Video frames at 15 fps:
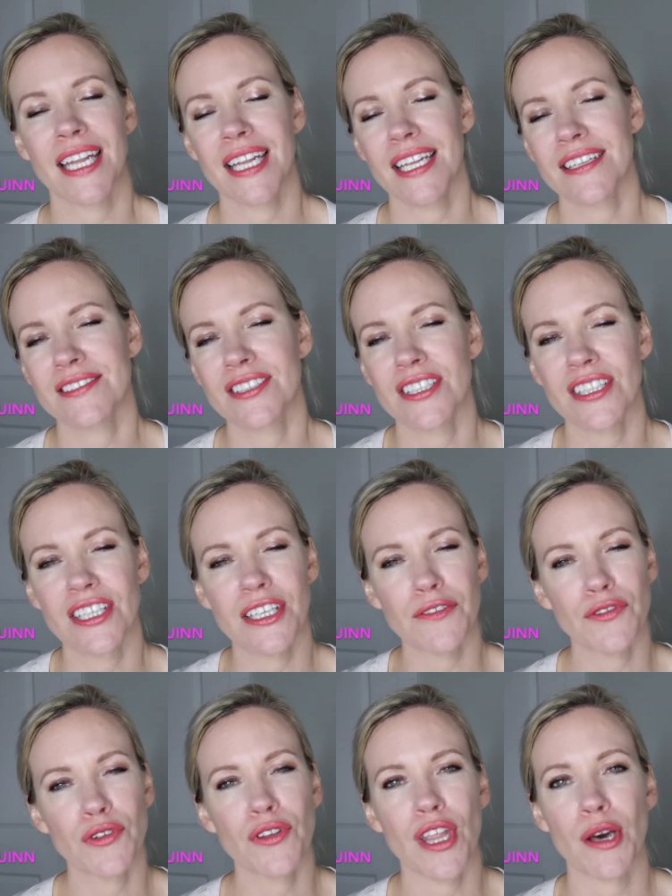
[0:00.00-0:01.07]
It is going to
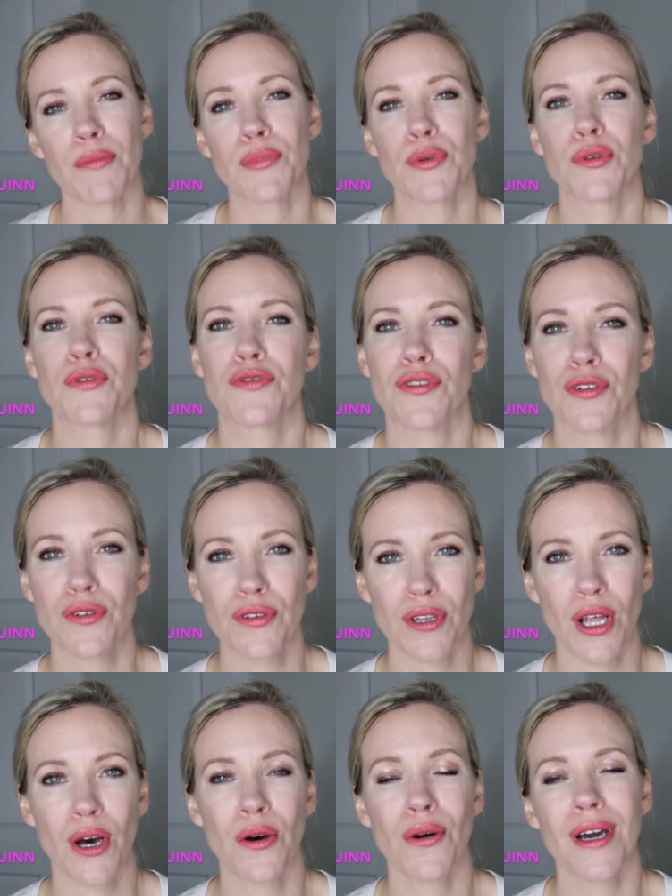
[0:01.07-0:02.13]
give you that beautiful
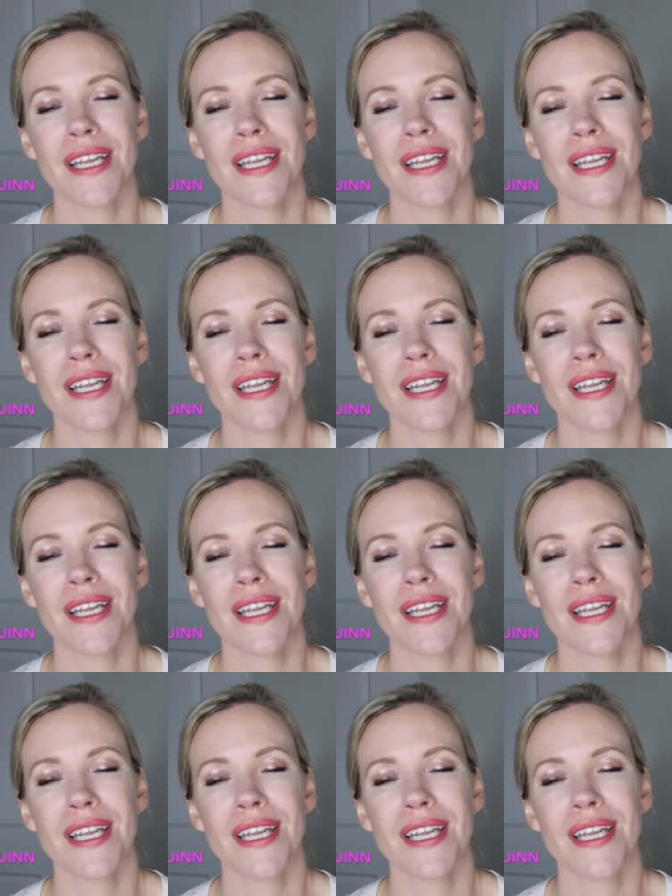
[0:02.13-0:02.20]
glow,